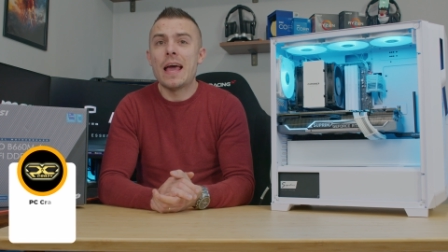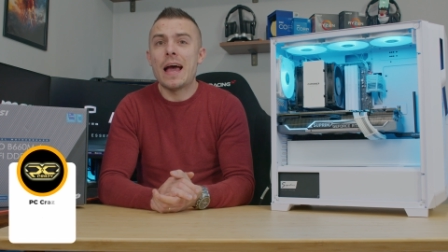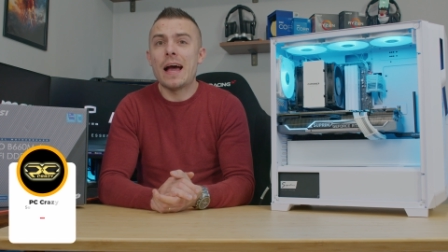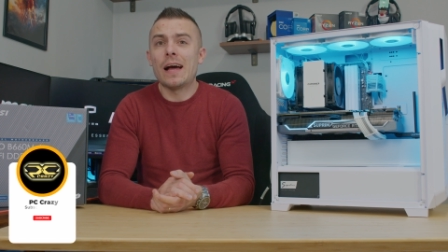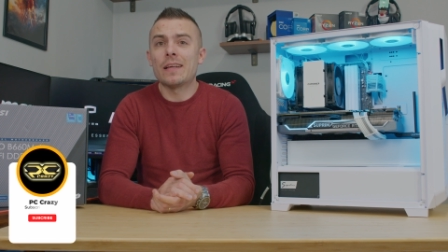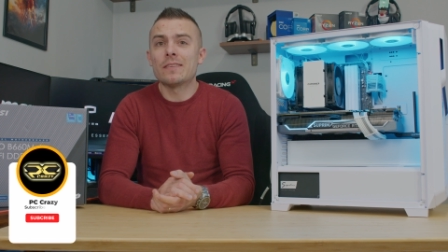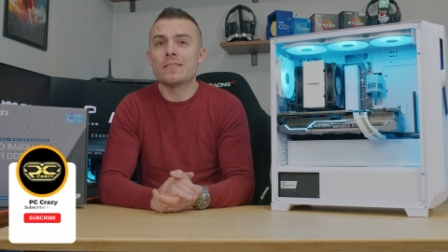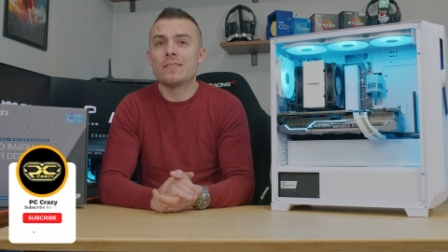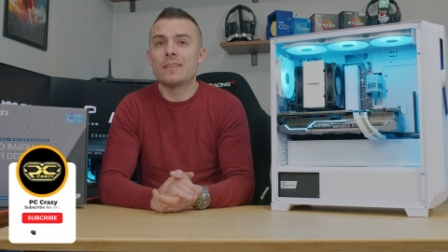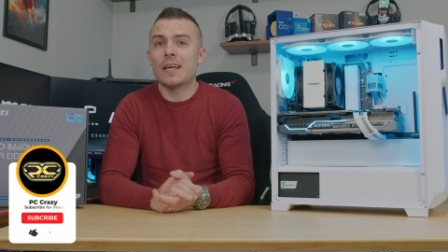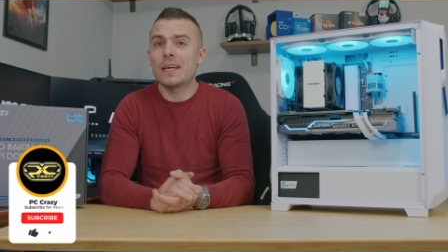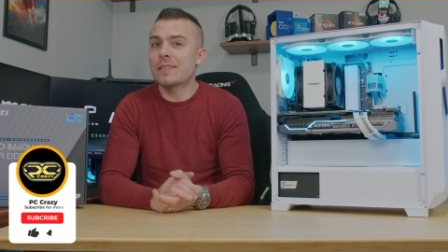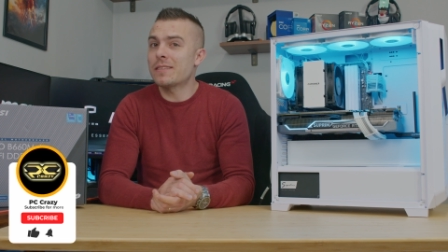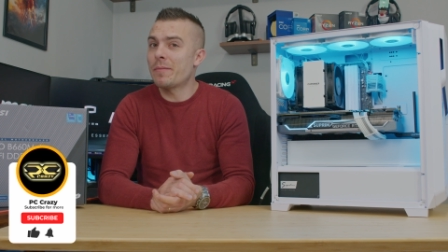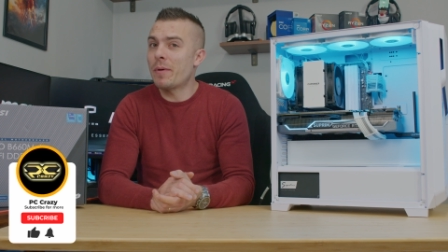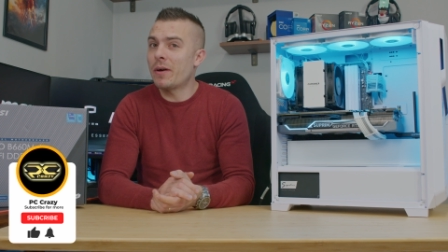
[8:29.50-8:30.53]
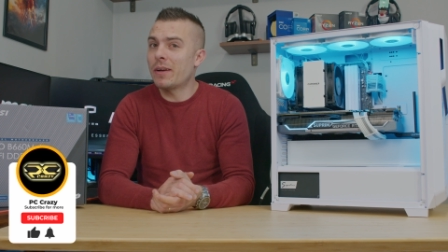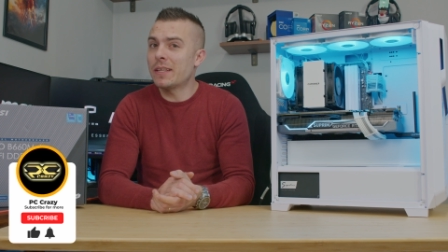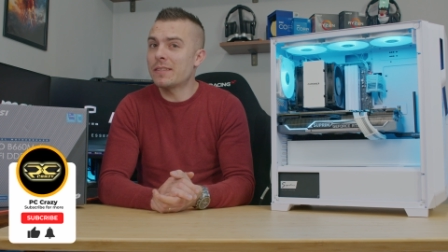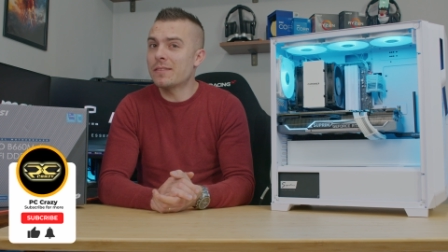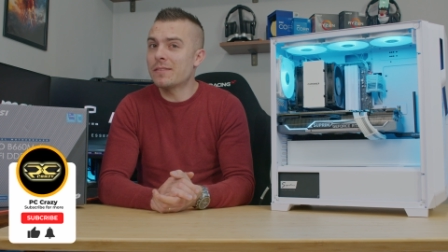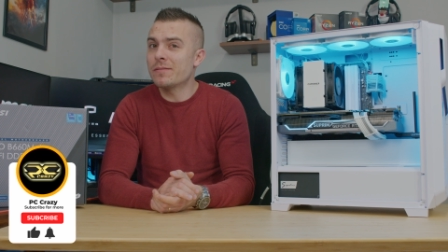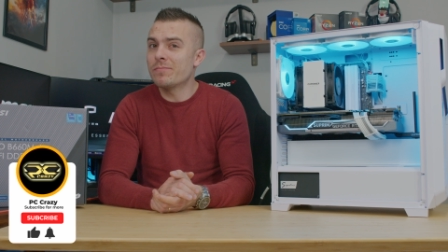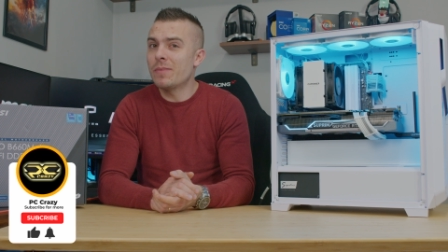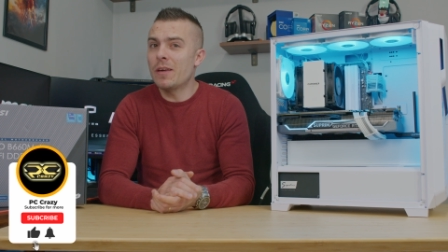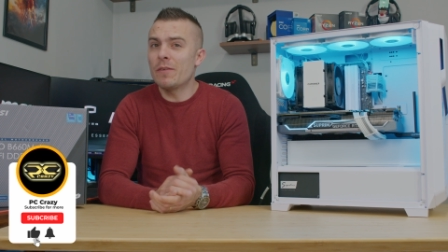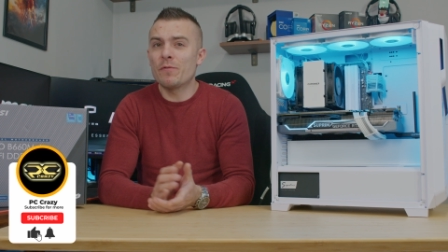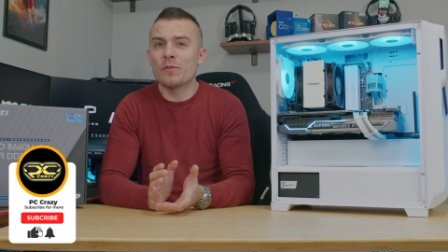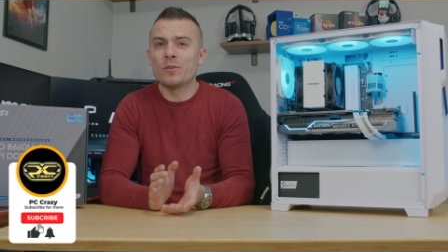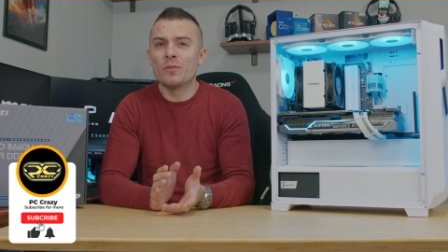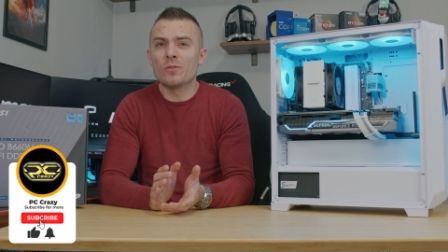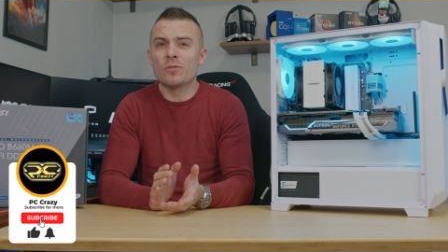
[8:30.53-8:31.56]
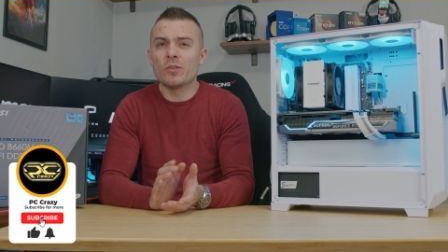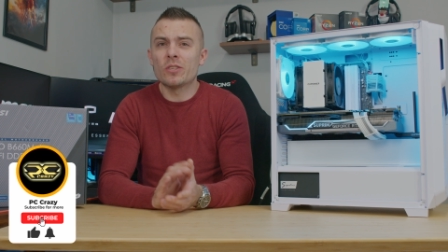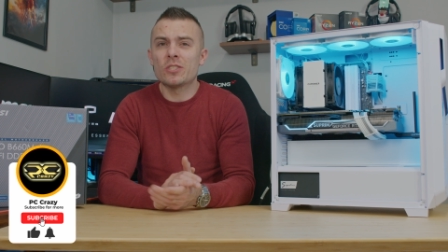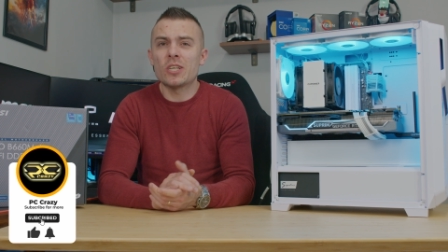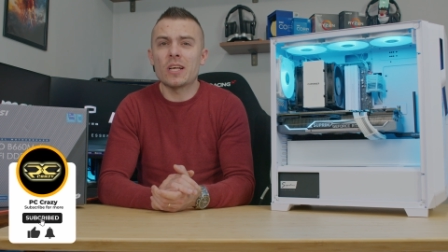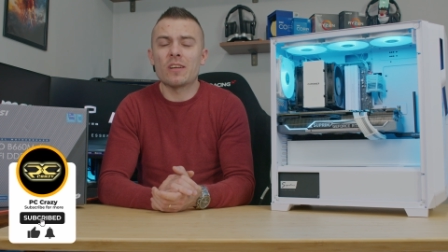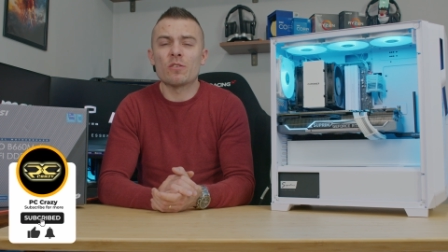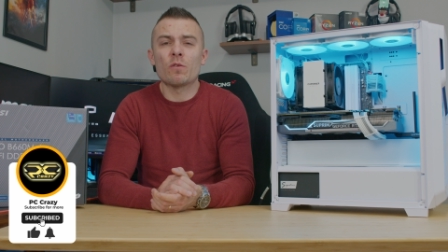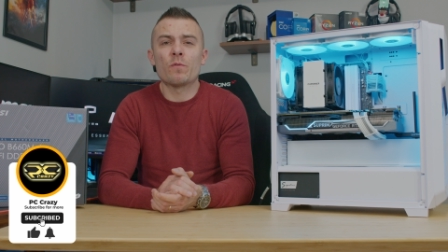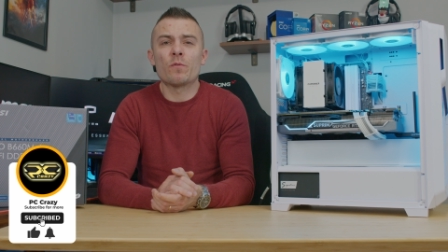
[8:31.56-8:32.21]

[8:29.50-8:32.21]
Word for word: And that's about it. If you're new to the channel,